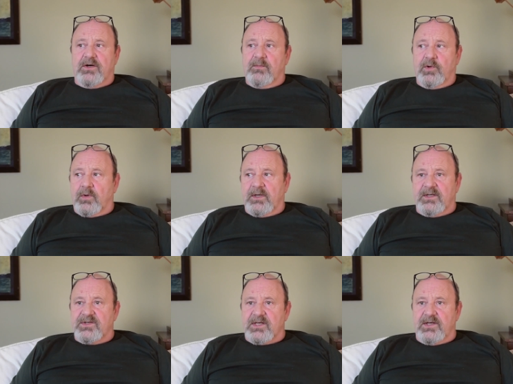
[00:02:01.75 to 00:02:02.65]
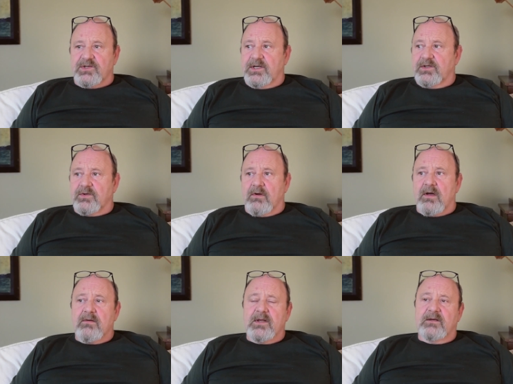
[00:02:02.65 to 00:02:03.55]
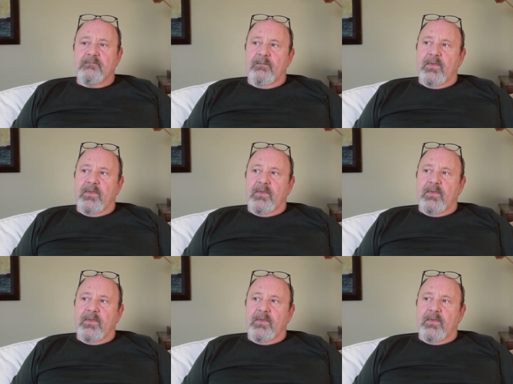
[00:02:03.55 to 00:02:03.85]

charitable organization in Toronto, and